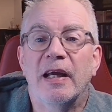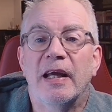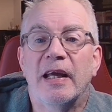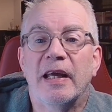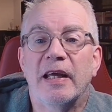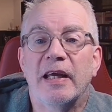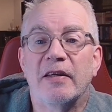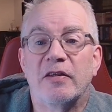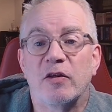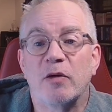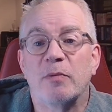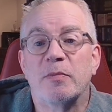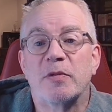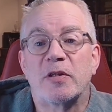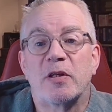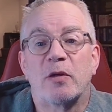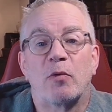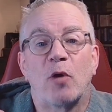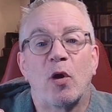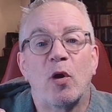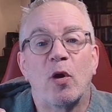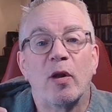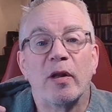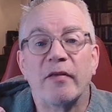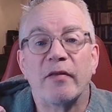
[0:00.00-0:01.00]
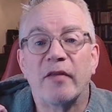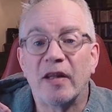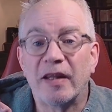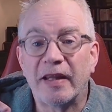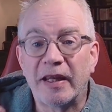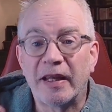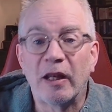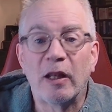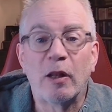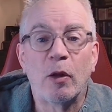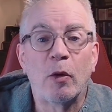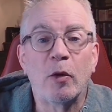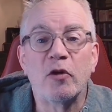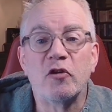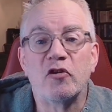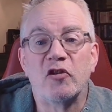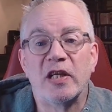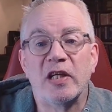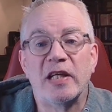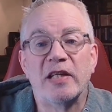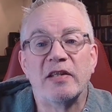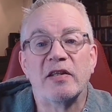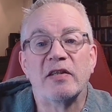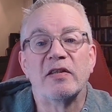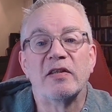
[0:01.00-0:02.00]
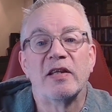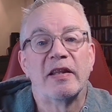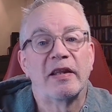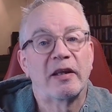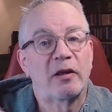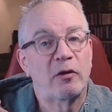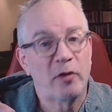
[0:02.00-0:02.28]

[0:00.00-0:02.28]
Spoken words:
He assumes the role of the little Lord Jesus in the